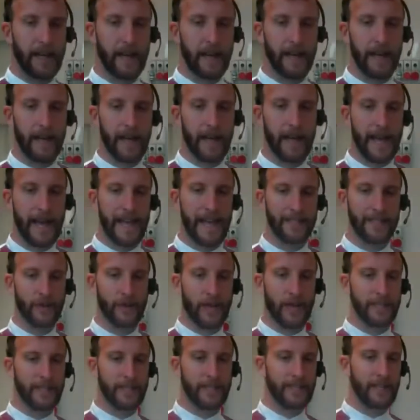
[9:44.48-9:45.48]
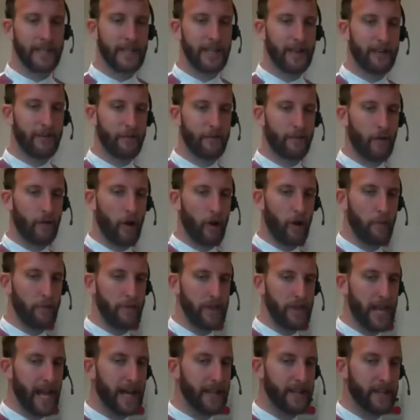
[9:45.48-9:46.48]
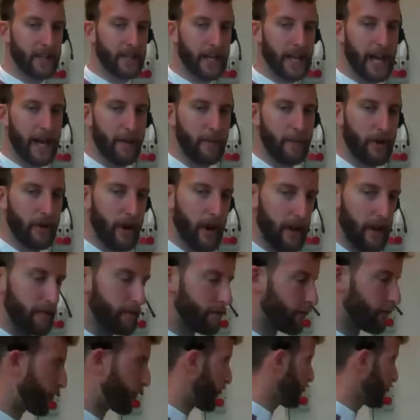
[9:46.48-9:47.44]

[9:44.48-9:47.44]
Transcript: As you can see from the other camera in